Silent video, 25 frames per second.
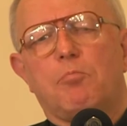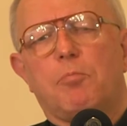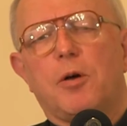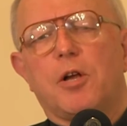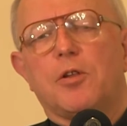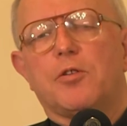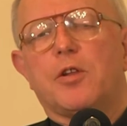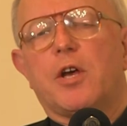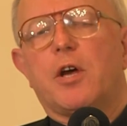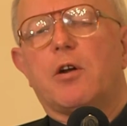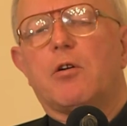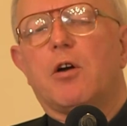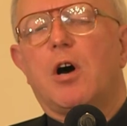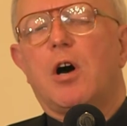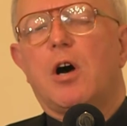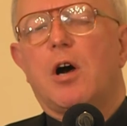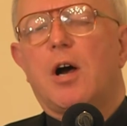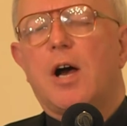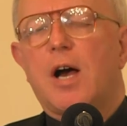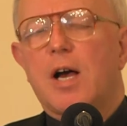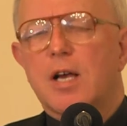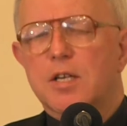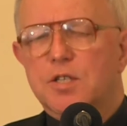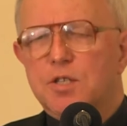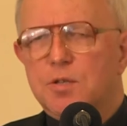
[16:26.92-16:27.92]
But there are
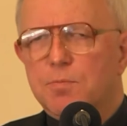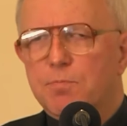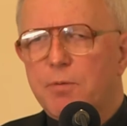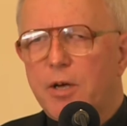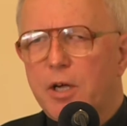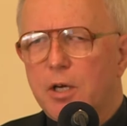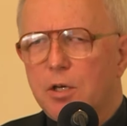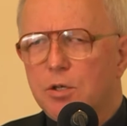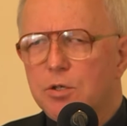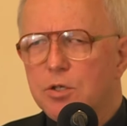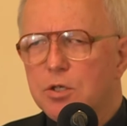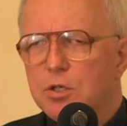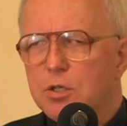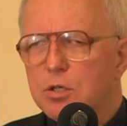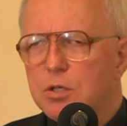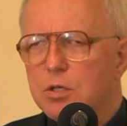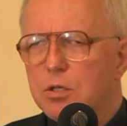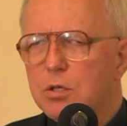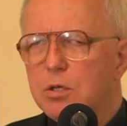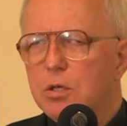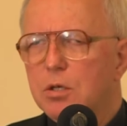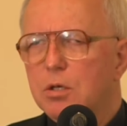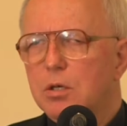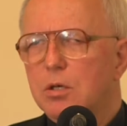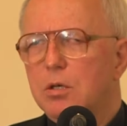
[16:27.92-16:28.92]

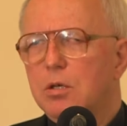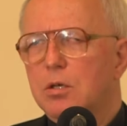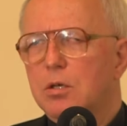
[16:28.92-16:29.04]
aspects